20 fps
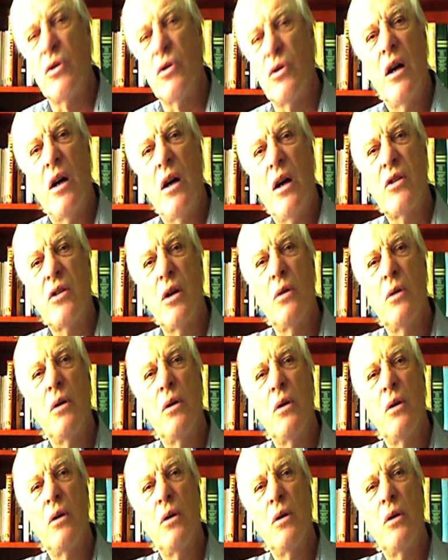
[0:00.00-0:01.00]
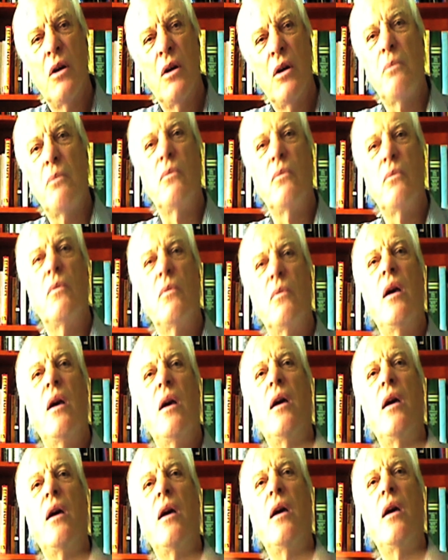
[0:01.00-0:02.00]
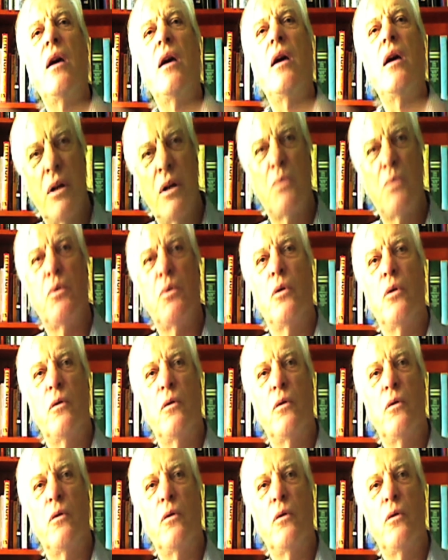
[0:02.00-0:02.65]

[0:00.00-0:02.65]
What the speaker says: and so some hero is put